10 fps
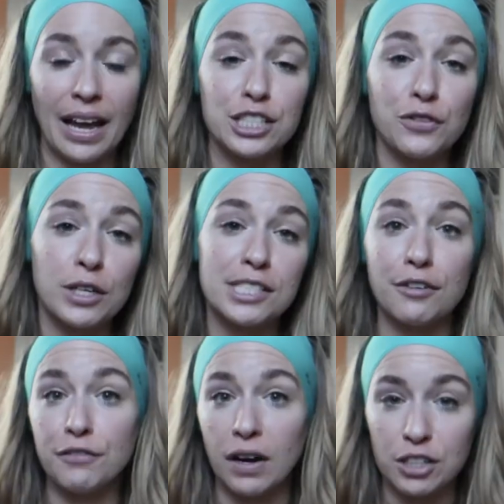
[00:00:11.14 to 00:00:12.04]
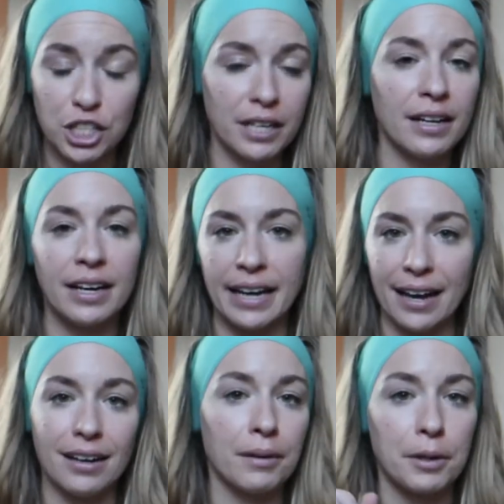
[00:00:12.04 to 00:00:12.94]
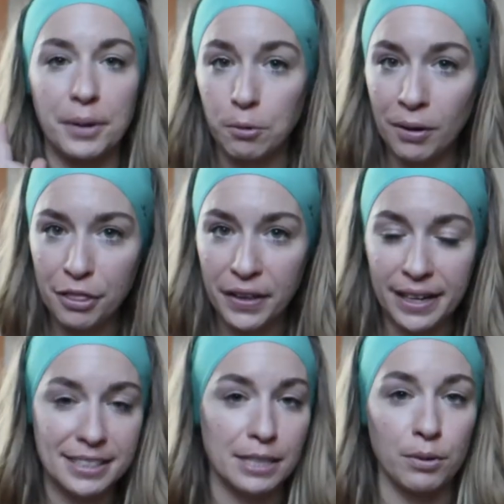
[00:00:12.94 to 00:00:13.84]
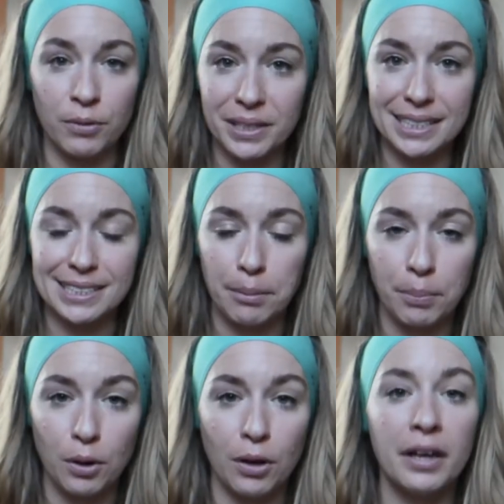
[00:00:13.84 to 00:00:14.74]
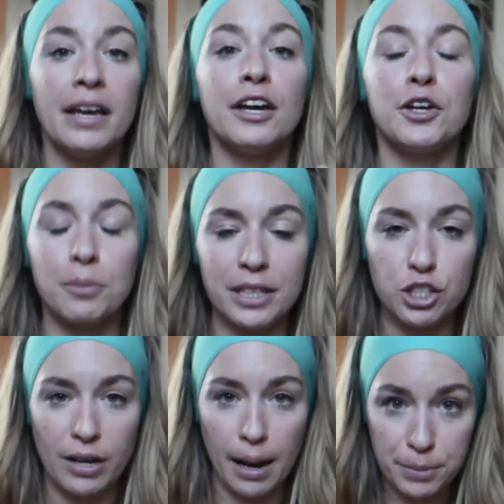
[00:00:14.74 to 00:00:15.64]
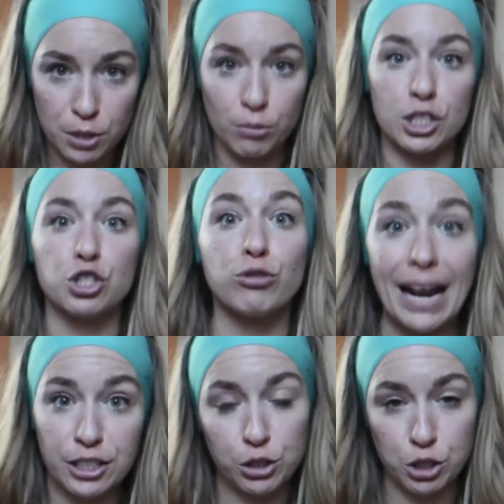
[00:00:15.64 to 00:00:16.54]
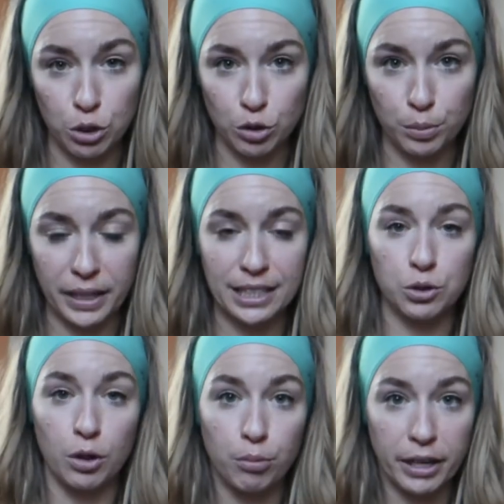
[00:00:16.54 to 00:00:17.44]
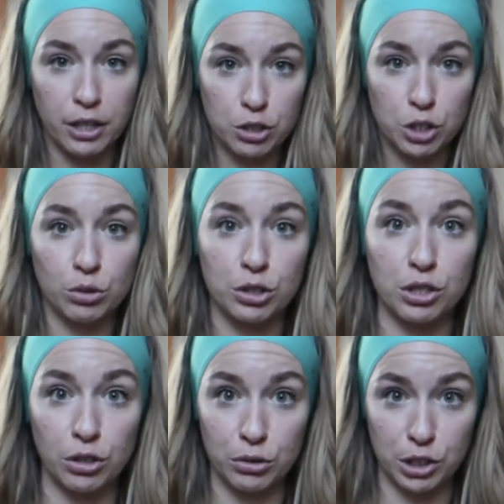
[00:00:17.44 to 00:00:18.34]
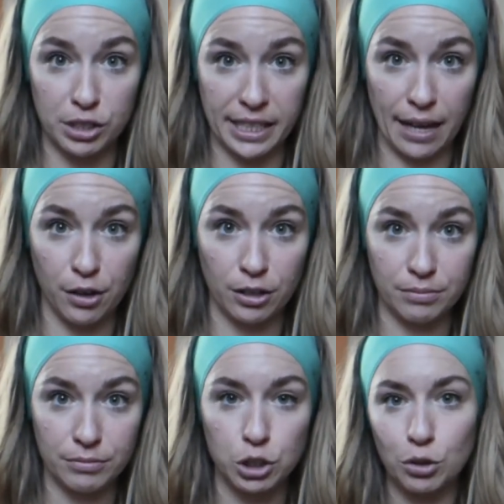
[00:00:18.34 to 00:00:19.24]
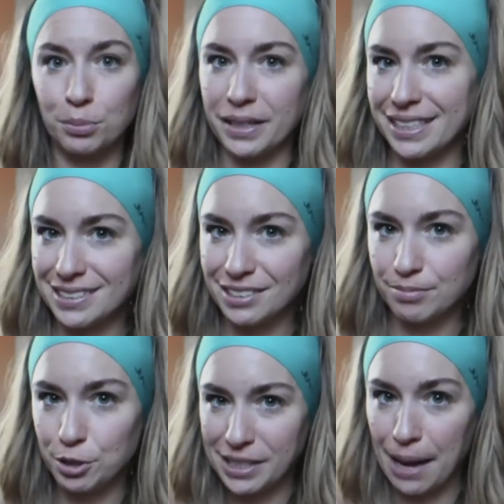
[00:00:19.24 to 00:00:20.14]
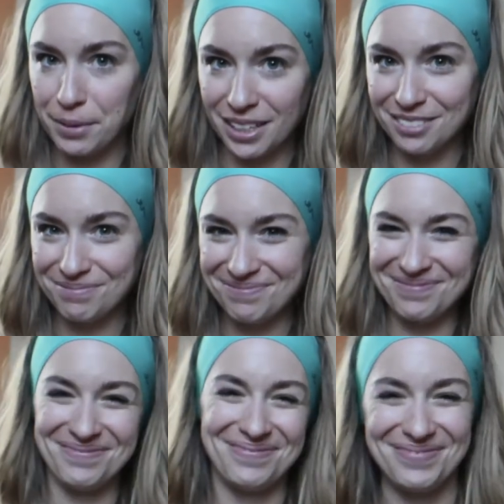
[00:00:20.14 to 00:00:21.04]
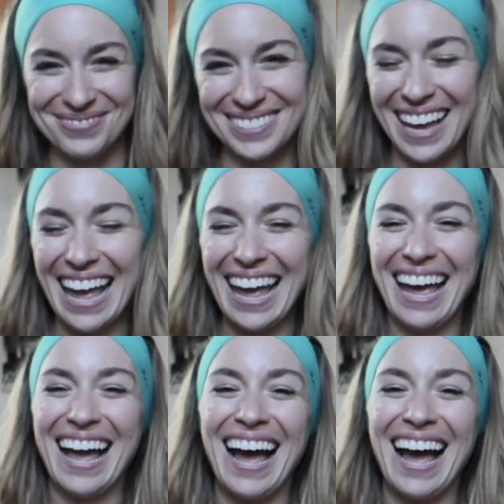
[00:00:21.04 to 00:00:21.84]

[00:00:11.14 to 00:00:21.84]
Every Friday I've been releasing a video focused on one muscle or muscle group, talking about the function, uh, the anatomy, some functional exercises that you can do to strengthen and build this muscle. And then on